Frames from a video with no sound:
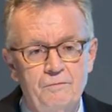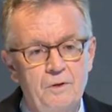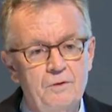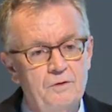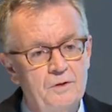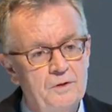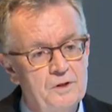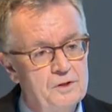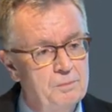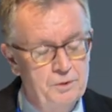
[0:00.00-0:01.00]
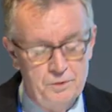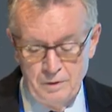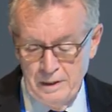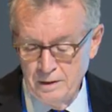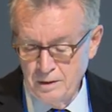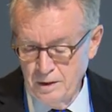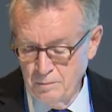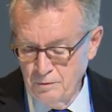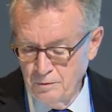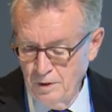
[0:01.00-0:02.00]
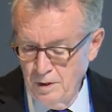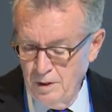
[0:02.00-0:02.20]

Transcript: Focus on the distributional outcomes.